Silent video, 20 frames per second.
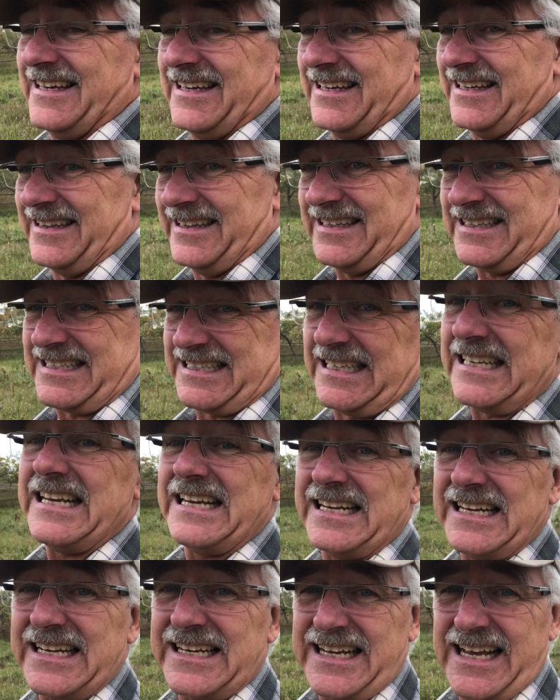the
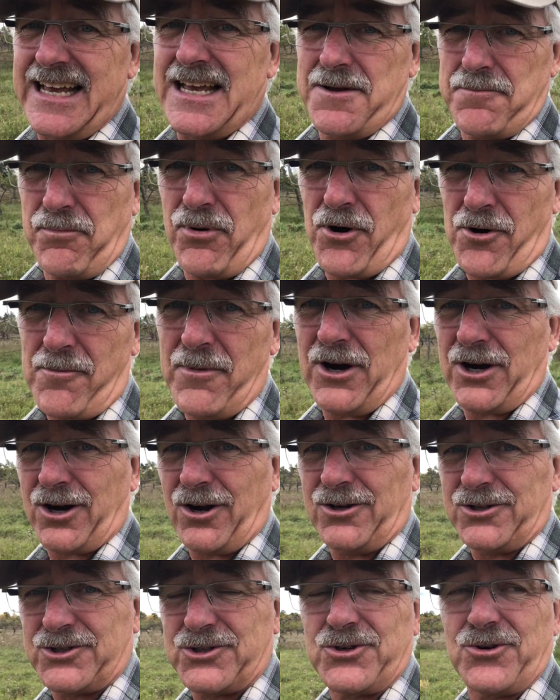seeded
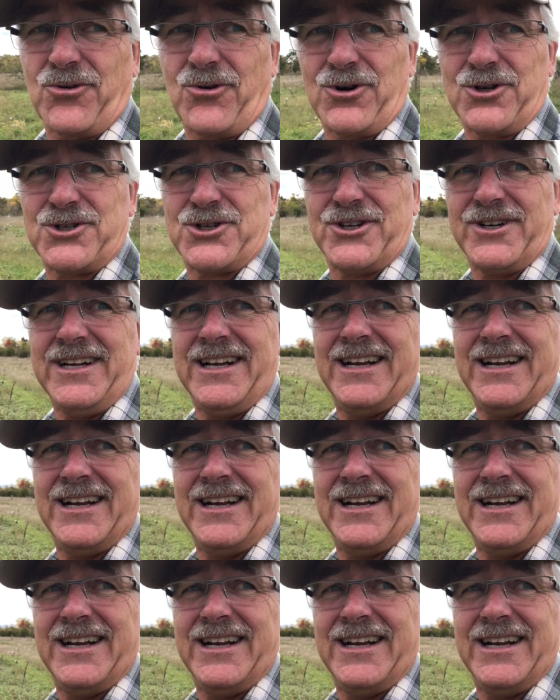permaculture orchard.